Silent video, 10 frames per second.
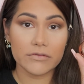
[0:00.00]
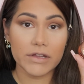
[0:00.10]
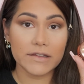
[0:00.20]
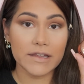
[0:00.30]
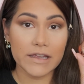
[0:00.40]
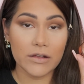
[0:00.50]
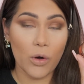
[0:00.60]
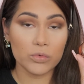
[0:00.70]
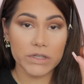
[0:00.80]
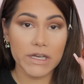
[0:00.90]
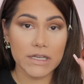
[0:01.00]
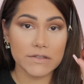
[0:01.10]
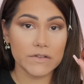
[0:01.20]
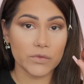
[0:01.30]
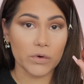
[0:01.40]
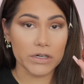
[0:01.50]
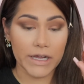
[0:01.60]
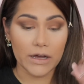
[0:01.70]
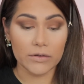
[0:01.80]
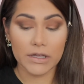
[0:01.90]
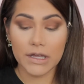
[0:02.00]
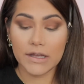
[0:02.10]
is only in store now.